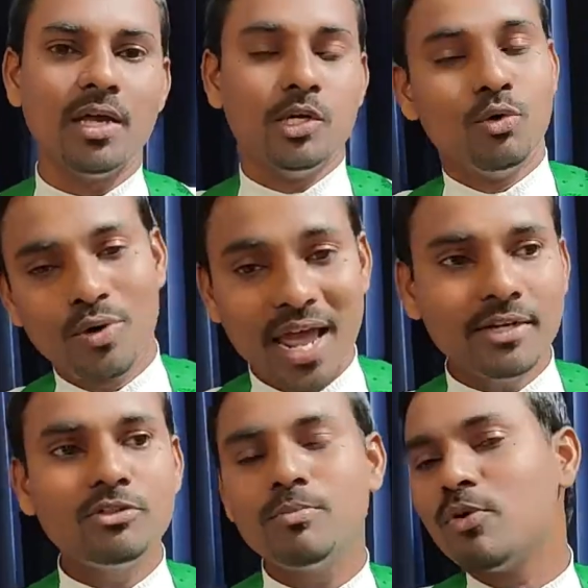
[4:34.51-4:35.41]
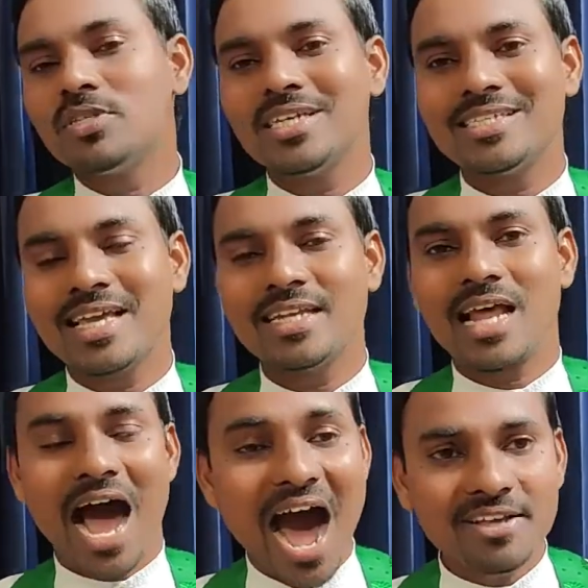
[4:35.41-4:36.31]
who ran to Moses and
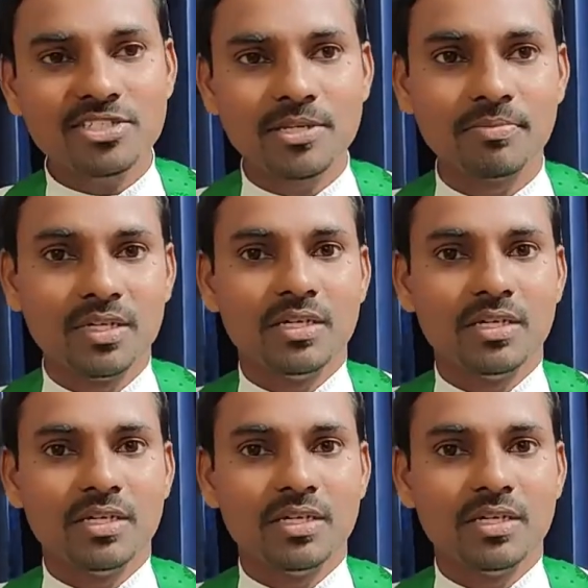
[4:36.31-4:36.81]
asked him,